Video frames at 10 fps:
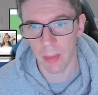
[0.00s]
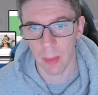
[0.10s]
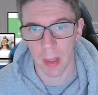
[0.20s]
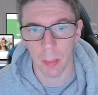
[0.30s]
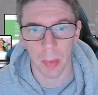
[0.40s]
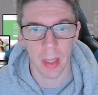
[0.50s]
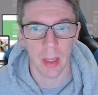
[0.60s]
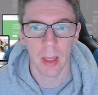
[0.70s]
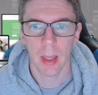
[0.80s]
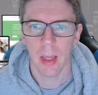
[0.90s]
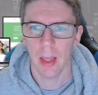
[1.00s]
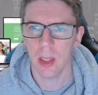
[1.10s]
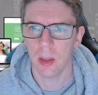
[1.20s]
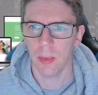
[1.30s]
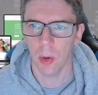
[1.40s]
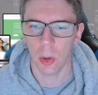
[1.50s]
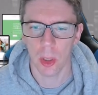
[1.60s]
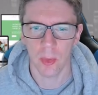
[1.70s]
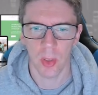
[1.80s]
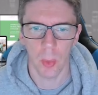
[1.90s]
it might be, is the
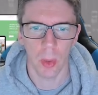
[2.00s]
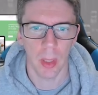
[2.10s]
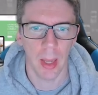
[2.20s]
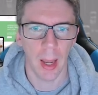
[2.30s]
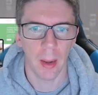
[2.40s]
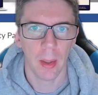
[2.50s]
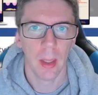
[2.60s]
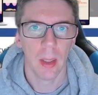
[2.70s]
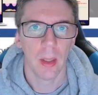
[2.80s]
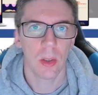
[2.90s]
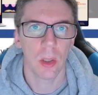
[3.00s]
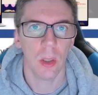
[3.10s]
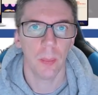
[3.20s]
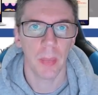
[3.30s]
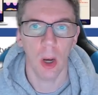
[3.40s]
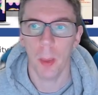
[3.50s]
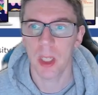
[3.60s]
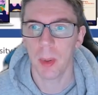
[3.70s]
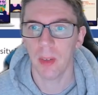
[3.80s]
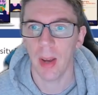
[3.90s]
focus for you on there. So I hope that's
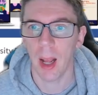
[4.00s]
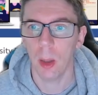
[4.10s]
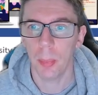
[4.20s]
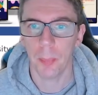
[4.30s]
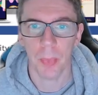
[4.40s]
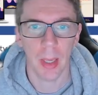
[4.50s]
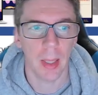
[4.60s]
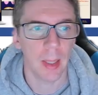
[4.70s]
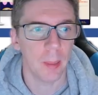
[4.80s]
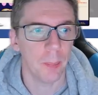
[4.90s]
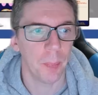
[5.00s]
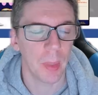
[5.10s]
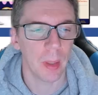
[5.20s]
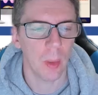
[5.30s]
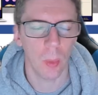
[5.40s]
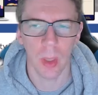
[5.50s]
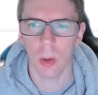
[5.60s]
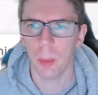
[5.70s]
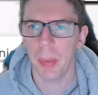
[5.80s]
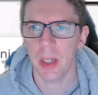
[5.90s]
a bit of a help. The
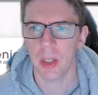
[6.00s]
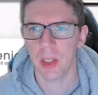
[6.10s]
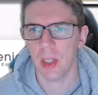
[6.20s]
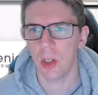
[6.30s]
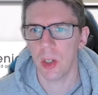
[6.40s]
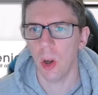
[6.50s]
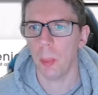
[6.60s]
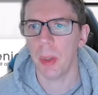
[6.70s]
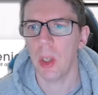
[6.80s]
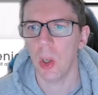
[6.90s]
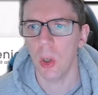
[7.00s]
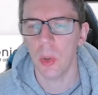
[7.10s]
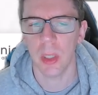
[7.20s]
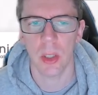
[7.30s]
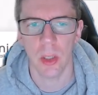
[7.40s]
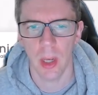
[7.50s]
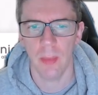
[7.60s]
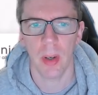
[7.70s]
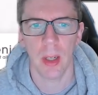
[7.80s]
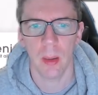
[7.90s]
homepage, as I say, should not be huge. It's
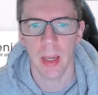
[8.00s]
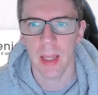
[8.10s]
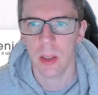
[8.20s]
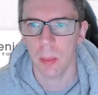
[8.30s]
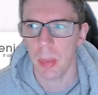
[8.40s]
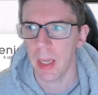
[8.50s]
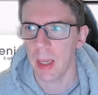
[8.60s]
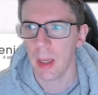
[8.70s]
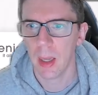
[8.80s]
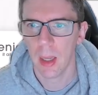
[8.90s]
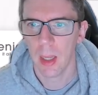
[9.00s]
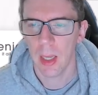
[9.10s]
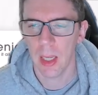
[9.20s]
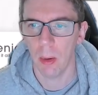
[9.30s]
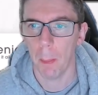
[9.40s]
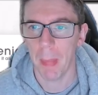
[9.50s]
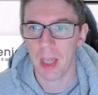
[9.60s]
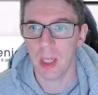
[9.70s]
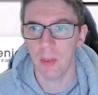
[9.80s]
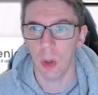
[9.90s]
never going to need to be,
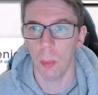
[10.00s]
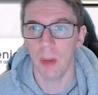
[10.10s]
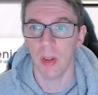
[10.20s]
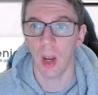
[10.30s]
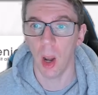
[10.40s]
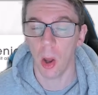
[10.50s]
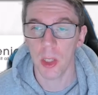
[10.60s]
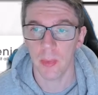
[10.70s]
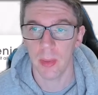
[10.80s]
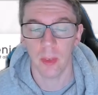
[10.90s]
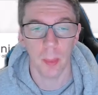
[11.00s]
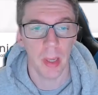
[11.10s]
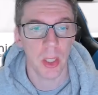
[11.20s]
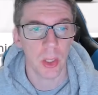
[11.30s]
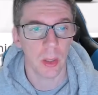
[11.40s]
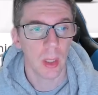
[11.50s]
massive dump of a lot of information.